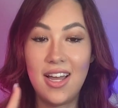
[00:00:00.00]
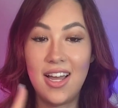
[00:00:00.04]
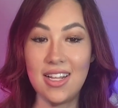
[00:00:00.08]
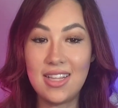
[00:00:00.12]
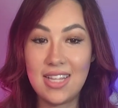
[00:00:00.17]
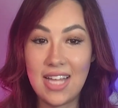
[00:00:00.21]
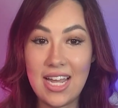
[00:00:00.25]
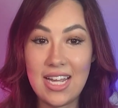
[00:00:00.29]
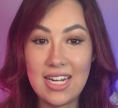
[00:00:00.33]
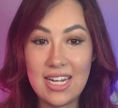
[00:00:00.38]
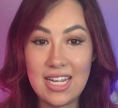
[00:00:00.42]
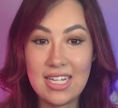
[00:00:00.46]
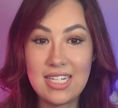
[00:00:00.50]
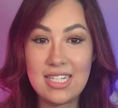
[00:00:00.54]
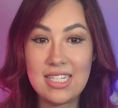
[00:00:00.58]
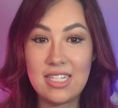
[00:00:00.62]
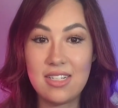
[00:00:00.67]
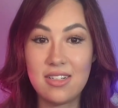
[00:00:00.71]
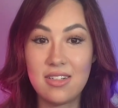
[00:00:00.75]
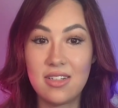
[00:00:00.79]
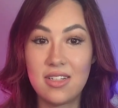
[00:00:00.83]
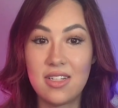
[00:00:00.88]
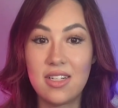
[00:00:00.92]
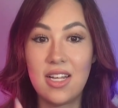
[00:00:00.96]
A lightning
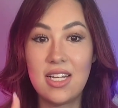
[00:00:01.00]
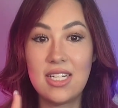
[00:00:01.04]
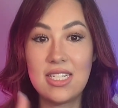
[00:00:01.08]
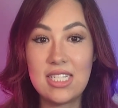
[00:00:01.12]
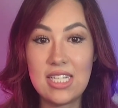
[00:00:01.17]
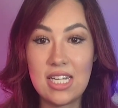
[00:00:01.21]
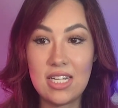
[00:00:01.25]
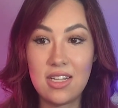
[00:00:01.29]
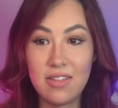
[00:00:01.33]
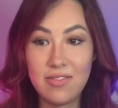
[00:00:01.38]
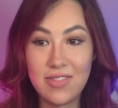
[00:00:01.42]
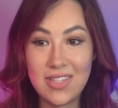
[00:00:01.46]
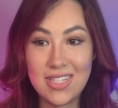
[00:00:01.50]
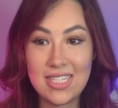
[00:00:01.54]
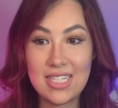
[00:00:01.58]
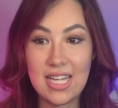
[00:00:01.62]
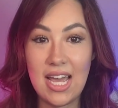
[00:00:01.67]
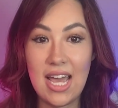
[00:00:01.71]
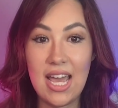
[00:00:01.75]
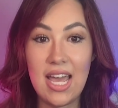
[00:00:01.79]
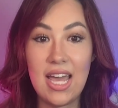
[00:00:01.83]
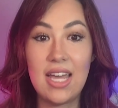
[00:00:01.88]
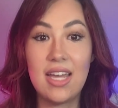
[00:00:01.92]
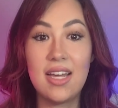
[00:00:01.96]
deal, a deal of the
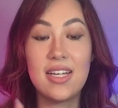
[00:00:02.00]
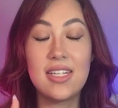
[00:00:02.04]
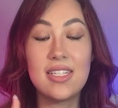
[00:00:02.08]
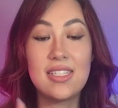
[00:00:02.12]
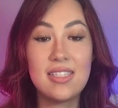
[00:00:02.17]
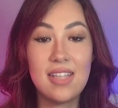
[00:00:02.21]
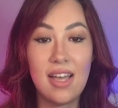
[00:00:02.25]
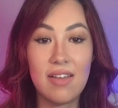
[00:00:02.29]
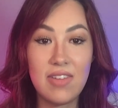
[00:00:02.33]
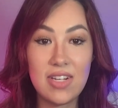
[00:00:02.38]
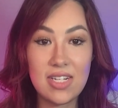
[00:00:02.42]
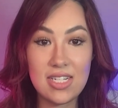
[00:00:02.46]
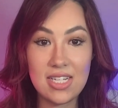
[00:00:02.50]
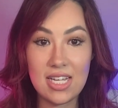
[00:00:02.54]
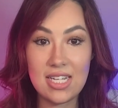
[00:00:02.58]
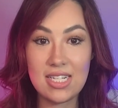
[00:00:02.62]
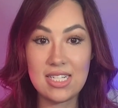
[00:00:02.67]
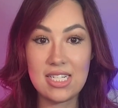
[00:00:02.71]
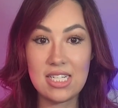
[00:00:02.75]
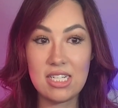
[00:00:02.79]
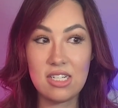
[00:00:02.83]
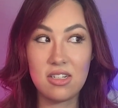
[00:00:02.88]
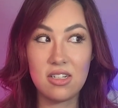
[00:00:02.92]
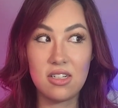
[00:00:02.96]
day, a 7-day
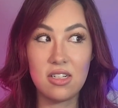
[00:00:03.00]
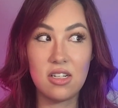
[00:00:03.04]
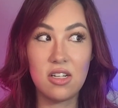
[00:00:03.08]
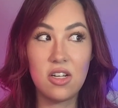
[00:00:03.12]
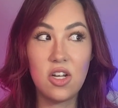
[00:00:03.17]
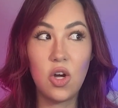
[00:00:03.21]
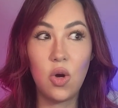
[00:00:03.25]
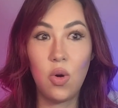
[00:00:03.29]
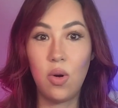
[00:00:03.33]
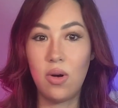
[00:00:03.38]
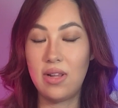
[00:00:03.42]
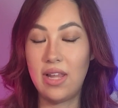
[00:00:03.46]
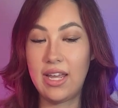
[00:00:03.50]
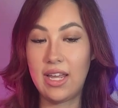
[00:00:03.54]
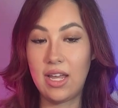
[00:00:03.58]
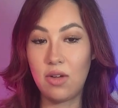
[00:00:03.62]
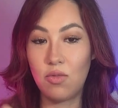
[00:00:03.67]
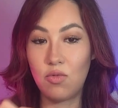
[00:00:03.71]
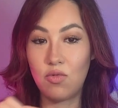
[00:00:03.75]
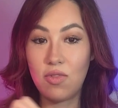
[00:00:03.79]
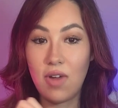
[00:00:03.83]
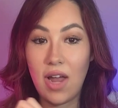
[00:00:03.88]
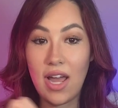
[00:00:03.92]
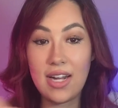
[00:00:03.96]
deal, or like
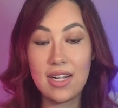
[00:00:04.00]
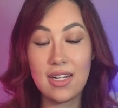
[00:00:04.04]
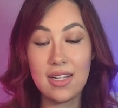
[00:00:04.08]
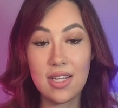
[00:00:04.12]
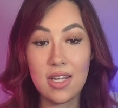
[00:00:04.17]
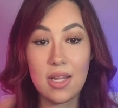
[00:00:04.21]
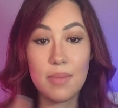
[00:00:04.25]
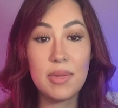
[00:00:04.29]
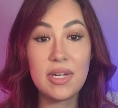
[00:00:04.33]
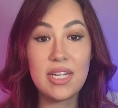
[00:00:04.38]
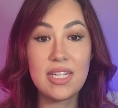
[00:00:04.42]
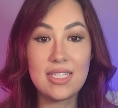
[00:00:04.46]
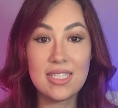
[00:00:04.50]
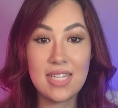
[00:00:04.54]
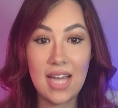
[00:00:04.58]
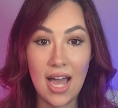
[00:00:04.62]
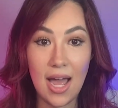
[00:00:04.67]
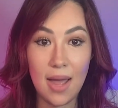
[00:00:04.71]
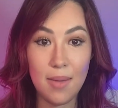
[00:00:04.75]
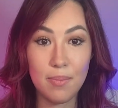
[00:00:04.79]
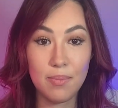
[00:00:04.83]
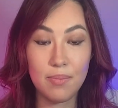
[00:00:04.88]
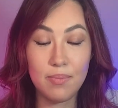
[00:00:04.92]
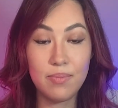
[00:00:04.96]
a red limited
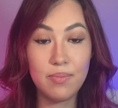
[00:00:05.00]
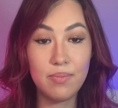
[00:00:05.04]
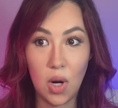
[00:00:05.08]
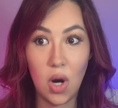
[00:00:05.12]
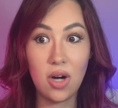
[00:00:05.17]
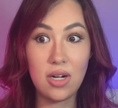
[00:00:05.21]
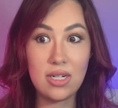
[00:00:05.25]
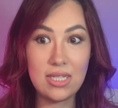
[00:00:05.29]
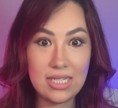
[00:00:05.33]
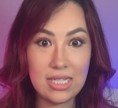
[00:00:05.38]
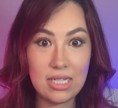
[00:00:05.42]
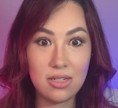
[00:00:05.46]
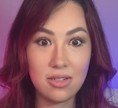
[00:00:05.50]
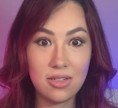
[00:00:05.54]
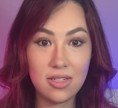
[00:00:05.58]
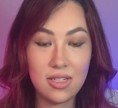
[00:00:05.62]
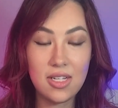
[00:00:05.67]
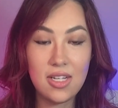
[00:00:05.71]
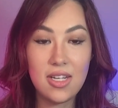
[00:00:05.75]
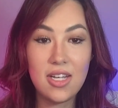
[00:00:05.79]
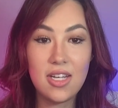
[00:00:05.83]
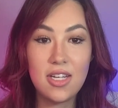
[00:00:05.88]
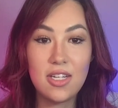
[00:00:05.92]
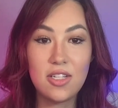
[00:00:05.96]
time bar
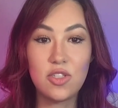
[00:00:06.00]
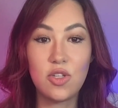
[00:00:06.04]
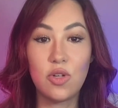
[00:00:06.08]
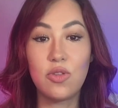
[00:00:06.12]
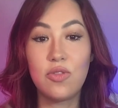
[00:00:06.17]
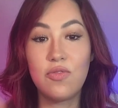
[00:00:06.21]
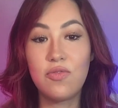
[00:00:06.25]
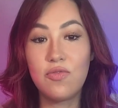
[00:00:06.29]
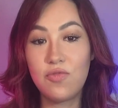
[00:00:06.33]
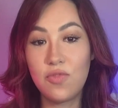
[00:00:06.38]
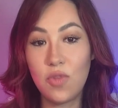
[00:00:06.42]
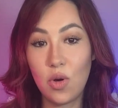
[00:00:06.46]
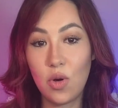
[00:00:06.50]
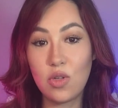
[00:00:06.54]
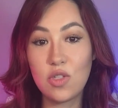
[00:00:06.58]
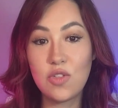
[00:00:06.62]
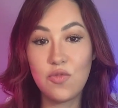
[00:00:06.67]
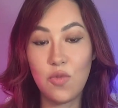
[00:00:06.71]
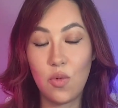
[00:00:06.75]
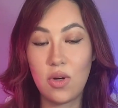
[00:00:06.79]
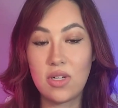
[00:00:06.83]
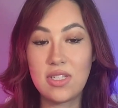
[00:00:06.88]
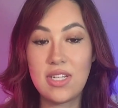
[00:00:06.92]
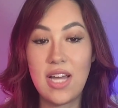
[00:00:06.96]
deal. So
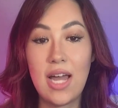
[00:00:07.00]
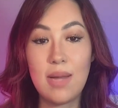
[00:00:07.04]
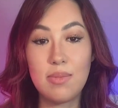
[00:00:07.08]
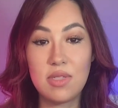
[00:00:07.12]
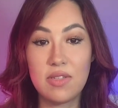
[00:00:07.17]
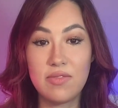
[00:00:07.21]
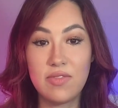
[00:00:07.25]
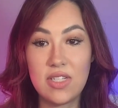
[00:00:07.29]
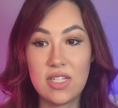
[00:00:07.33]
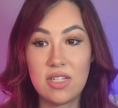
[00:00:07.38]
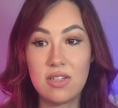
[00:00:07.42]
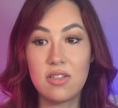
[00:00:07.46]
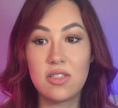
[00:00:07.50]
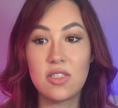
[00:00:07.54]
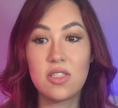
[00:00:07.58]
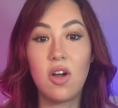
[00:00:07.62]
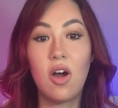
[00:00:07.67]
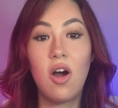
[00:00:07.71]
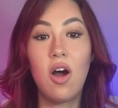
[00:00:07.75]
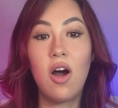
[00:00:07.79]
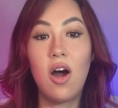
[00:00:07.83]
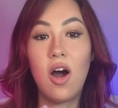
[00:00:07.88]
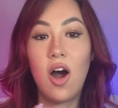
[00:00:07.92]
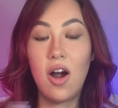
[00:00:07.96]
those 4 types of deals
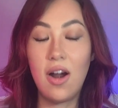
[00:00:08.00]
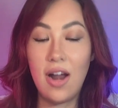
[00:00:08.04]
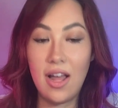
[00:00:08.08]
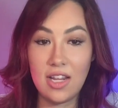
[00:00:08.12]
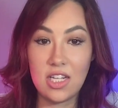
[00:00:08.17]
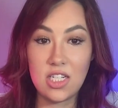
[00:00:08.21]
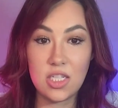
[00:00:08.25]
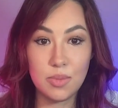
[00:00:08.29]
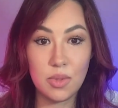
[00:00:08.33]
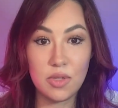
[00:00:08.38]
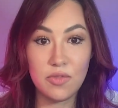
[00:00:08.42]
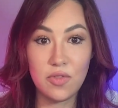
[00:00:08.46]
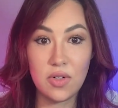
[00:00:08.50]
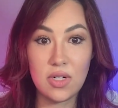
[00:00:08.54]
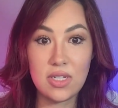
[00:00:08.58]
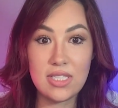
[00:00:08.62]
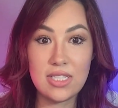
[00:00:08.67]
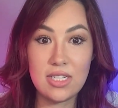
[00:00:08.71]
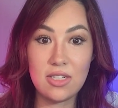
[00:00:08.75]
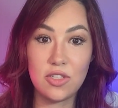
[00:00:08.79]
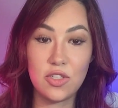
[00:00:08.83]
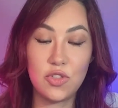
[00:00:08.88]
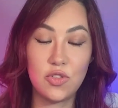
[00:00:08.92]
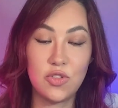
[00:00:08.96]
are eligible for a
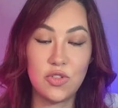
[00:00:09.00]
deal